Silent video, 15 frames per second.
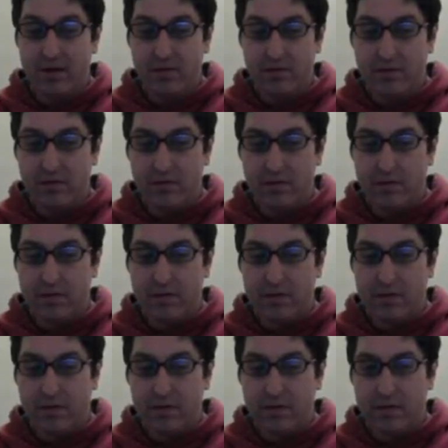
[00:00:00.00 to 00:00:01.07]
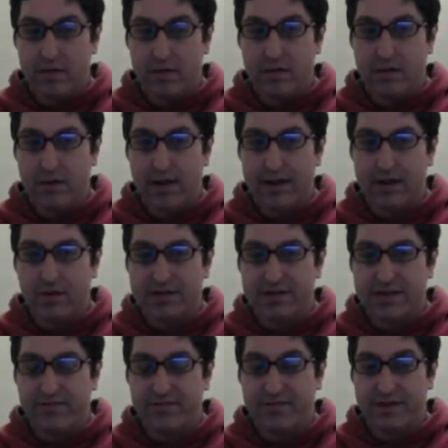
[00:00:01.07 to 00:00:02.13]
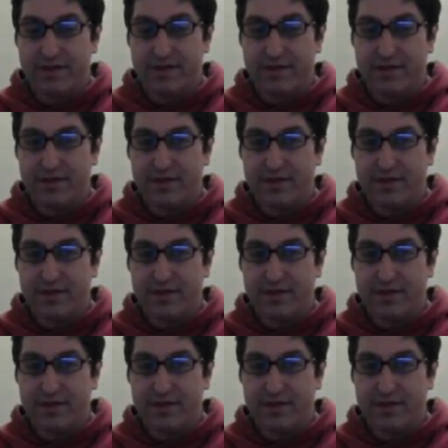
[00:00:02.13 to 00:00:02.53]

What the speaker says: Oh! I got something.